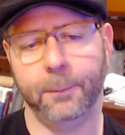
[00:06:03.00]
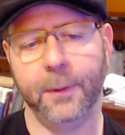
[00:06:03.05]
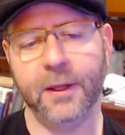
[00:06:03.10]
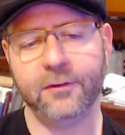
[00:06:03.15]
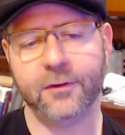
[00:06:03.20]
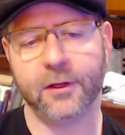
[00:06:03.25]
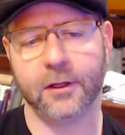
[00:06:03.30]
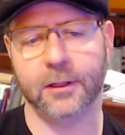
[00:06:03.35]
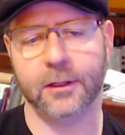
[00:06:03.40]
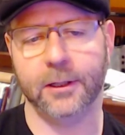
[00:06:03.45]

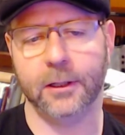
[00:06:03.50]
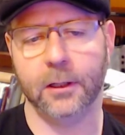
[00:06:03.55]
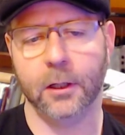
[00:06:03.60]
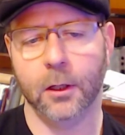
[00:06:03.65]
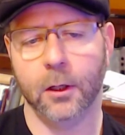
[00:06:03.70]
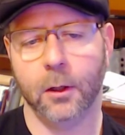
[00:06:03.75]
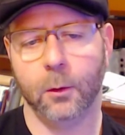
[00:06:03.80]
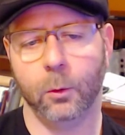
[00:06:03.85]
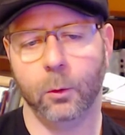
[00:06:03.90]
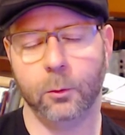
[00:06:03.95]
basically,
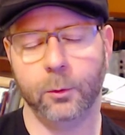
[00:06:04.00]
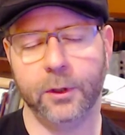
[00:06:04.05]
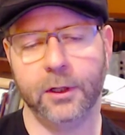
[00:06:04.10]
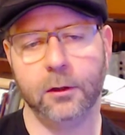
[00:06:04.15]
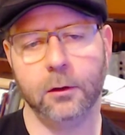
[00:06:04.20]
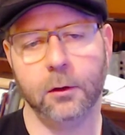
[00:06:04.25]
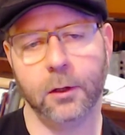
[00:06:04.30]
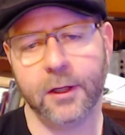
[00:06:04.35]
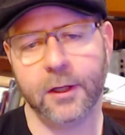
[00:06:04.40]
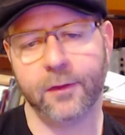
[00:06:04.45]
when we
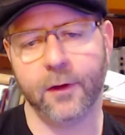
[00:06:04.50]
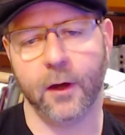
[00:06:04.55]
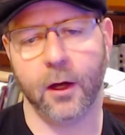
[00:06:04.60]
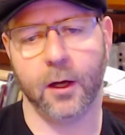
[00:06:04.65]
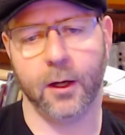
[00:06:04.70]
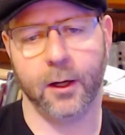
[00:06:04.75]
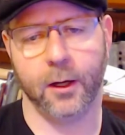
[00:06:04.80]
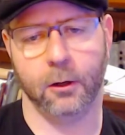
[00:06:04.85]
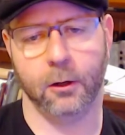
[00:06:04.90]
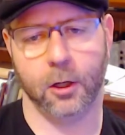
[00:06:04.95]
look at the
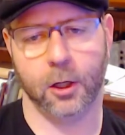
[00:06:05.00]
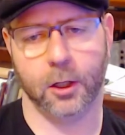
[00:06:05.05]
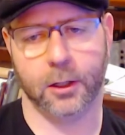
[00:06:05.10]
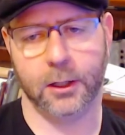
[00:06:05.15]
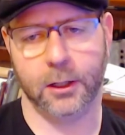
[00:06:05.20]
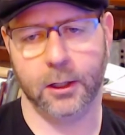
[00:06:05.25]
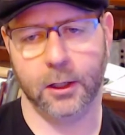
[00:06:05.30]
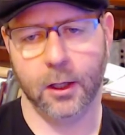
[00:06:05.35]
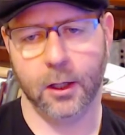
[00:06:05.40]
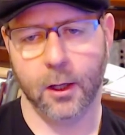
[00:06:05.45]

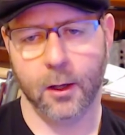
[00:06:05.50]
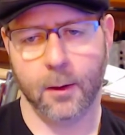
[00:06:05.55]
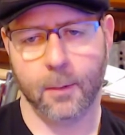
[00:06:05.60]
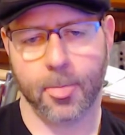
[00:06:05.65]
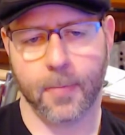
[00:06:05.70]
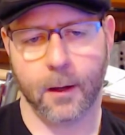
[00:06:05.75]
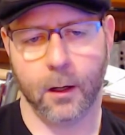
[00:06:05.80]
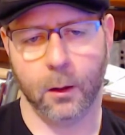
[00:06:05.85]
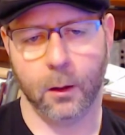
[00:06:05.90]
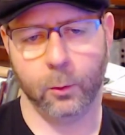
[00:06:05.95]
hierarchy,
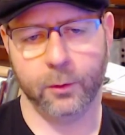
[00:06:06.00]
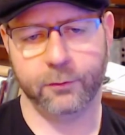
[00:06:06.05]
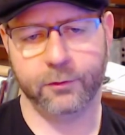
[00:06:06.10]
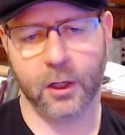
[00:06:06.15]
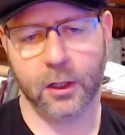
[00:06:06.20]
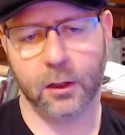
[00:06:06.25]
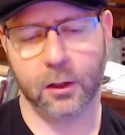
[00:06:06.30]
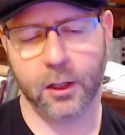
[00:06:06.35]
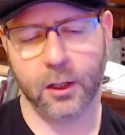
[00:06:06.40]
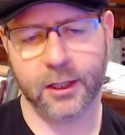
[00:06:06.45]
we've
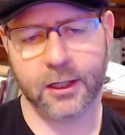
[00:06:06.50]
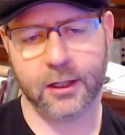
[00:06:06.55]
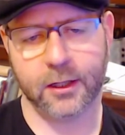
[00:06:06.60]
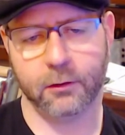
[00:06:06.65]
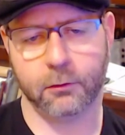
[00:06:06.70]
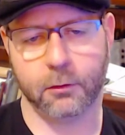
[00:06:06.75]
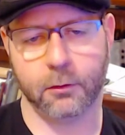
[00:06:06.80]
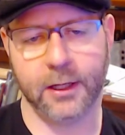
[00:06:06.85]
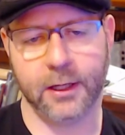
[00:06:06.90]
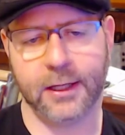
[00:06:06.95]
got a lot
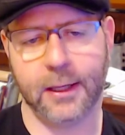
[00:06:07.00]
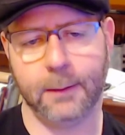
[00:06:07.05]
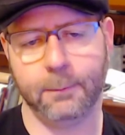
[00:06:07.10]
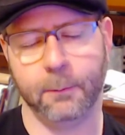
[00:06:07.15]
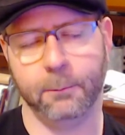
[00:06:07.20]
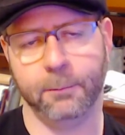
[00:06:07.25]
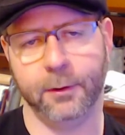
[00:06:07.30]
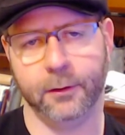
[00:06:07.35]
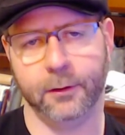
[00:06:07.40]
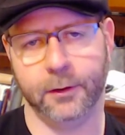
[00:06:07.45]
of great
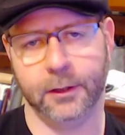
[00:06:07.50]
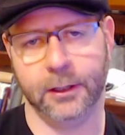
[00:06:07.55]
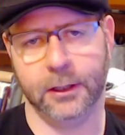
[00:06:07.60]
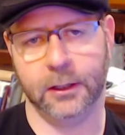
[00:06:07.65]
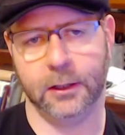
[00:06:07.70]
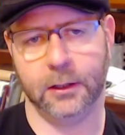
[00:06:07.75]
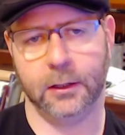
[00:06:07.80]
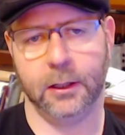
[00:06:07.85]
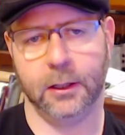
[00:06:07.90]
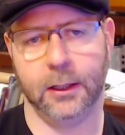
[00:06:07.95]

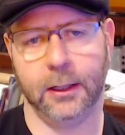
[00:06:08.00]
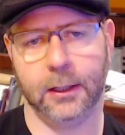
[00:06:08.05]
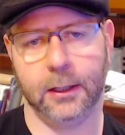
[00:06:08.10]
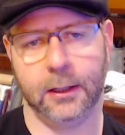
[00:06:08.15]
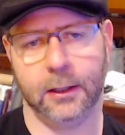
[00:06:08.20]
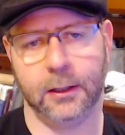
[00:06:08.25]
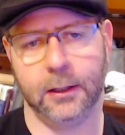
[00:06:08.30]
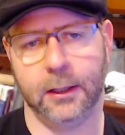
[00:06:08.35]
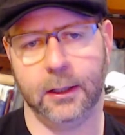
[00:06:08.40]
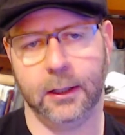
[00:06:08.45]
capability,
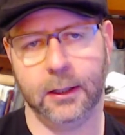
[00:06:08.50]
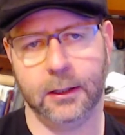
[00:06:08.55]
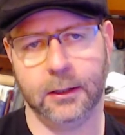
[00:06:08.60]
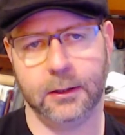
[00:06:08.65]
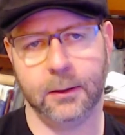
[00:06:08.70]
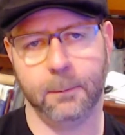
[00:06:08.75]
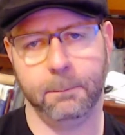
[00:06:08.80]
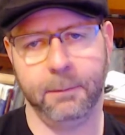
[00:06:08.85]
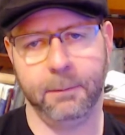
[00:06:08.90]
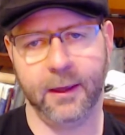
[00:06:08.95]
and it
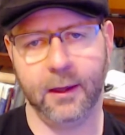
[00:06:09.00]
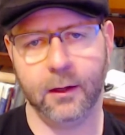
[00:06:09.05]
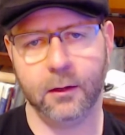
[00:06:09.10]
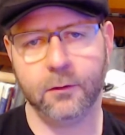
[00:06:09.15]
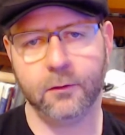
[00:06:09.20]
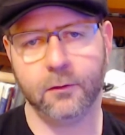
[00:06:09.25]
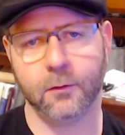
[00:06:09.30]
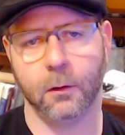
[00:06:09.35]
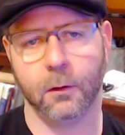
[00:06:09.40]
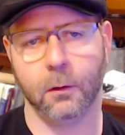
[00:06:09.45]

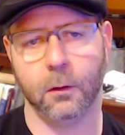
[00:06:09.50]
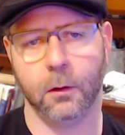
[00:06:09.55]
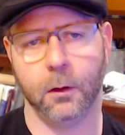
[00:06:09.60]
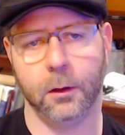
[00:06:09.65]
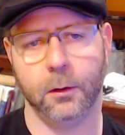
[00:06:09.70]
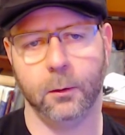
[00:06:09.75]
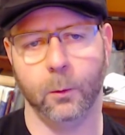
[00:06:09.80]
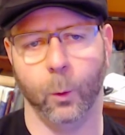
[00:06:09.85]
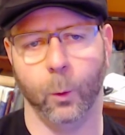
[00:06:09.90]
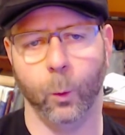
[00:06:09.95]
depends
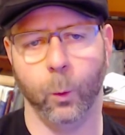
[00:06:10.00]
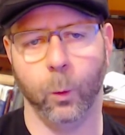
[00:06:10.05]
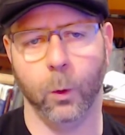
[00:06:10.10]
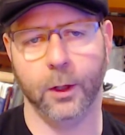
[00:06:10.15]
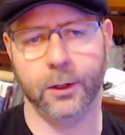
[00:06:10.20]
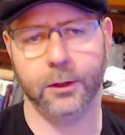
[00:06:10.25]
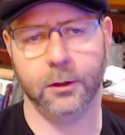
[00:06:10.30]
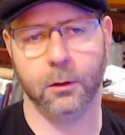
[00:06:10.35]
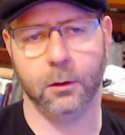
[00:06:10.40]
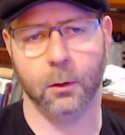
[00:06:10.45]
on
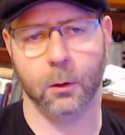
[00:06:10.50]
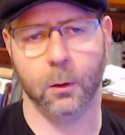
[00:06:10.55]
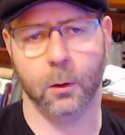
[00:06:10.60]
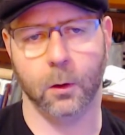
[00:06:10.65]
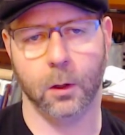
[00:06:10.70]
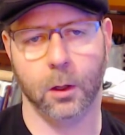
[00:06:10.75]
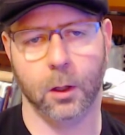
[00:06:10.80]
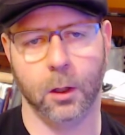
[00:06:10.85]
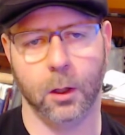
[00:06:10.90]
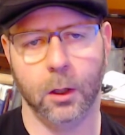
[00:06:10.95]
what
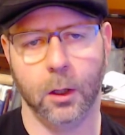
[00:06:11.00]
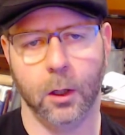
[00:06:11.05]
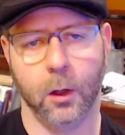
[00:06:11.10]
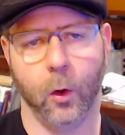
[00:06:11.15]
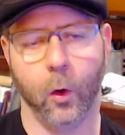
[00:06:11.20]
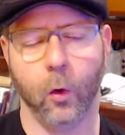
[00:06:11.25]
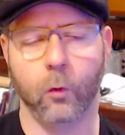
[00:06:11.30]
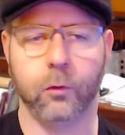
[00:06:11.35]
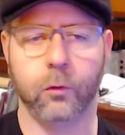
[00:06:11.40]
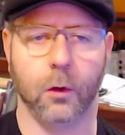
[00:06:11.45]
your
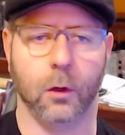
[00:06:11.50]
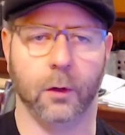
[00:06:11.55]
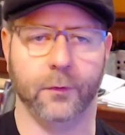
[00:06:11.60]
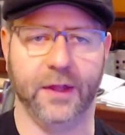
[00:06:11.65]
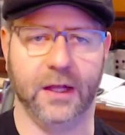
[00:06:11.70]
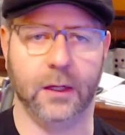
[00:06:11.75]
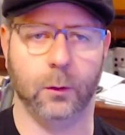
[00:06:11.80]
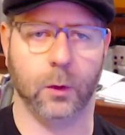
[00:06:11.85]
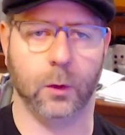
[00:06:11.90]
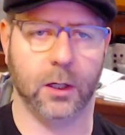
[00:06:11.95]
overall
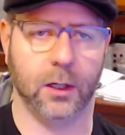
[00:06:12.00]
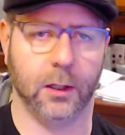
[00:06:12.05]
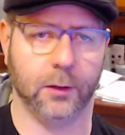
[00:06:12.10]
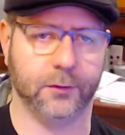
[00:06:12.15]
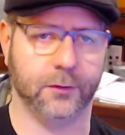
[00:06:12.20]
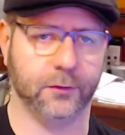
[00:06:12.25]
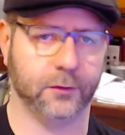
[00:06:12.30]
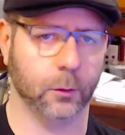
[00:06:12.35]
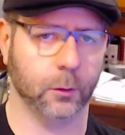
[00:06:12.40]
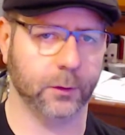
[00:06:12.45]
data
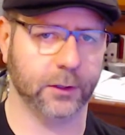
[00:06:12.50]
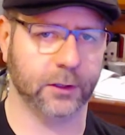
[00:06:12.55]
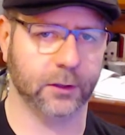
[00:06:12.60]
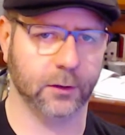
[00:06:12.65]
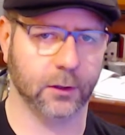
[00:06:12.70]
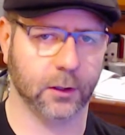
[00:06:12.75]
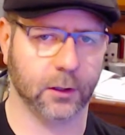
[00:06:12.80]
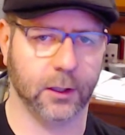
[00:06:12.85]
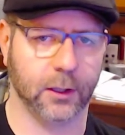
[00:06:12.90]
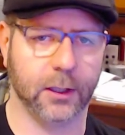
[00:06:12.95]
warehouse is going to
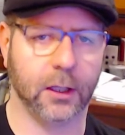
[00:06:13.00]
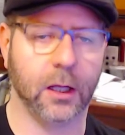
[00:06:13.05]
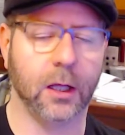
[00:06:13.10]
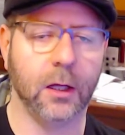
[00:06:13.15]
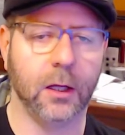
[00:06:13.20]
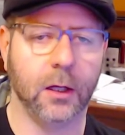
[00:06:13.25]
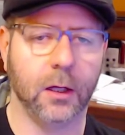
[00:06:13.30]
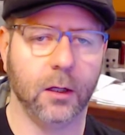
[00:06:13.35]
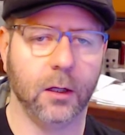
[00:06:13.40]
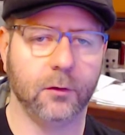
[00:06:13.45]
look like.
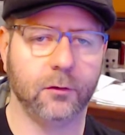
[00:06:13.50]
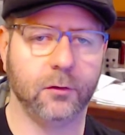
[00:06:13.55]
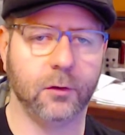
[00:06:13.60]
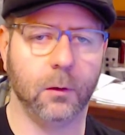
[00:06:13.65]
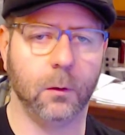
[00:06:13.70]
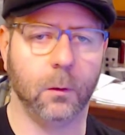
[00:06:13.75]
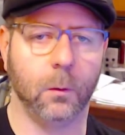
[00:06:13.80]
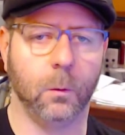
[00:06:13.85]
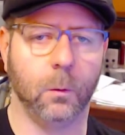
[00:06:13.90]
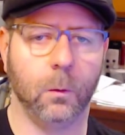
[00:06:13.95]

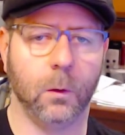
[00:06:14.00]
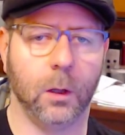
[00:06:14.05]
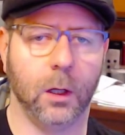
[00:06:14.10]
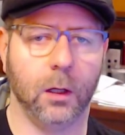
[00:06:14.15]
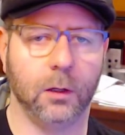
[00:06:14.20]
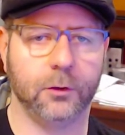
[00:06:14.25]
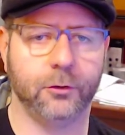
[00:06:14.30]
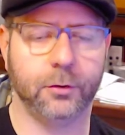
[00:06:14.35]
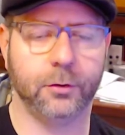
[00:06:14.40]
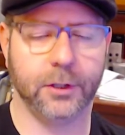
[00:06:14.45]
So
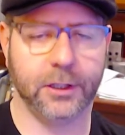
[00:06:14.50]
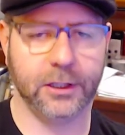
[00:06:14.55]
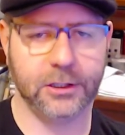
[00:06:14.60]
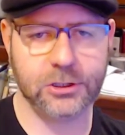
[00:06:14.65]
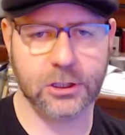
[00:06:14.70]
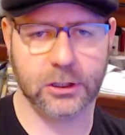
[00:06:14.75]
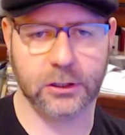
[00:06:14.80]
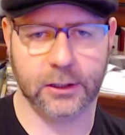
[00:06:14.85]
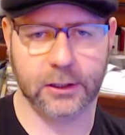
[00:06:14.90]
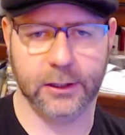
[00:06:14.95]

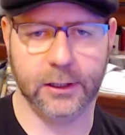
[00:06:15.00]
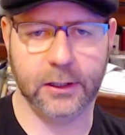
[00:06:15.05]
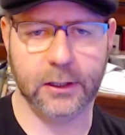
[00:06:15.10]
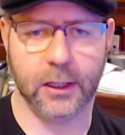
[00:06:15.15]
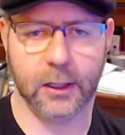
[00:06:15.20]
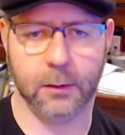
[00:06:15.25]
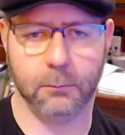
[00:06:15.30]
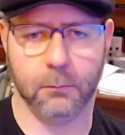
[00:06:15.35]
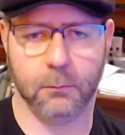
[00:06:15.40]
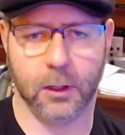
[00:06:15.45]
traditionally,
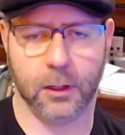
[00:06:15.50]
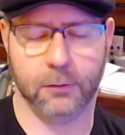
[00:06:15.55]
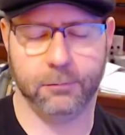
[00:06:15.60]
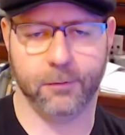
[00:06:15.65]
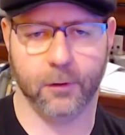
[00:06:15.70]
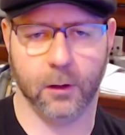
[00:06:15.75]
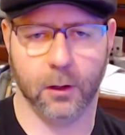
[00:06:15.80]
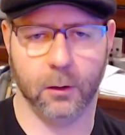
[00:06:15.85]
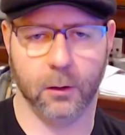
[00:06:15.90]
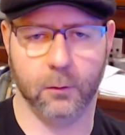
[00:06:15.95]
I
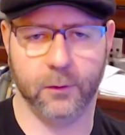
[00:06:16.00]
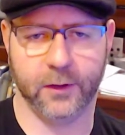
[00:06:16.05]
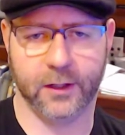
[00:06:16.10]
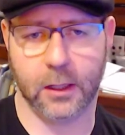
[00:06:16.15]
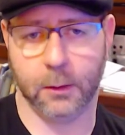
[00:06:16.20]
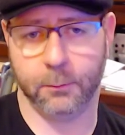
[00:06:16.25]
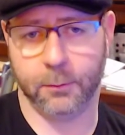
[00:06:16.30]
follow the